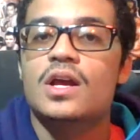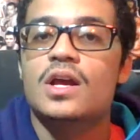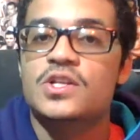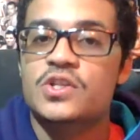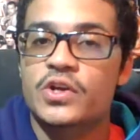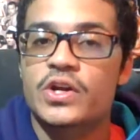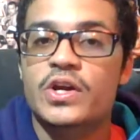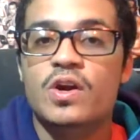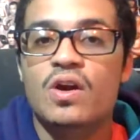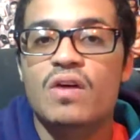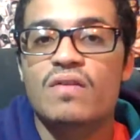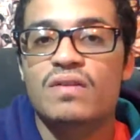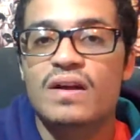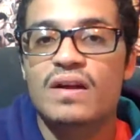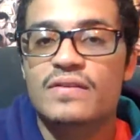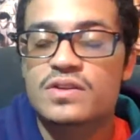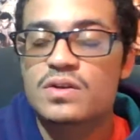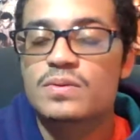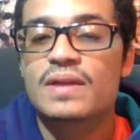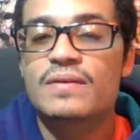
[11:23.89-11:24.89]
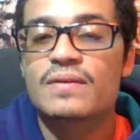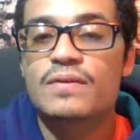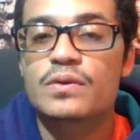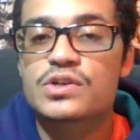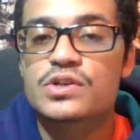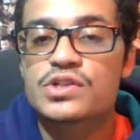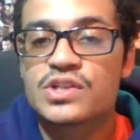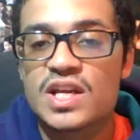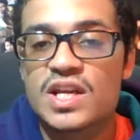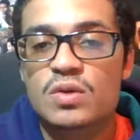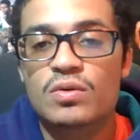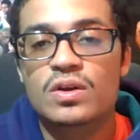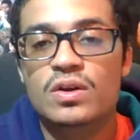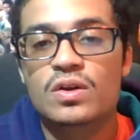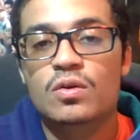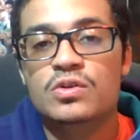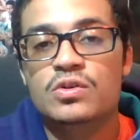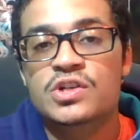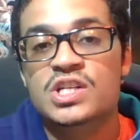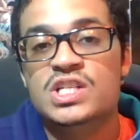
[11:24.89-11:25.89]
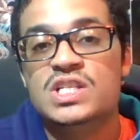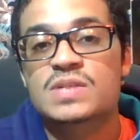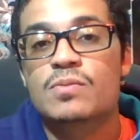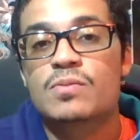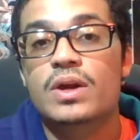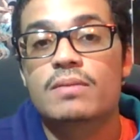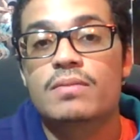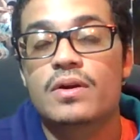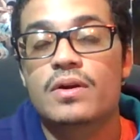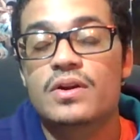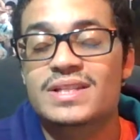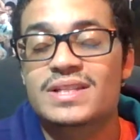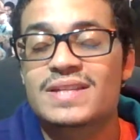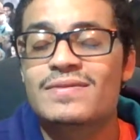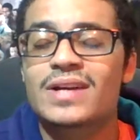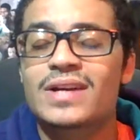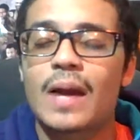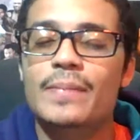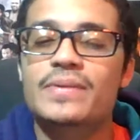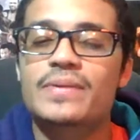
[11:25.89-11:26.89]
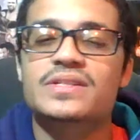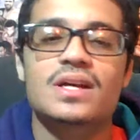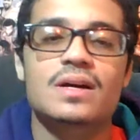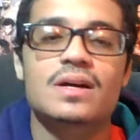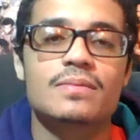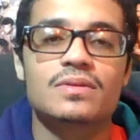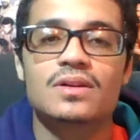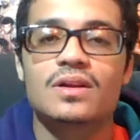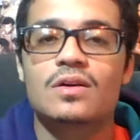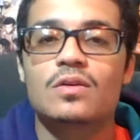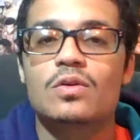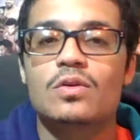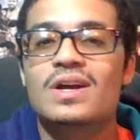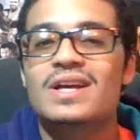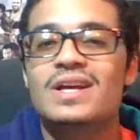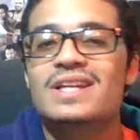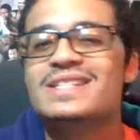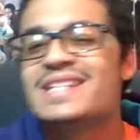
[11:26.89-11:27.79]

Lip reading: Sergey Kovalev, do you believe it was genuine or just smoke and mirrors? Leave your comments down below.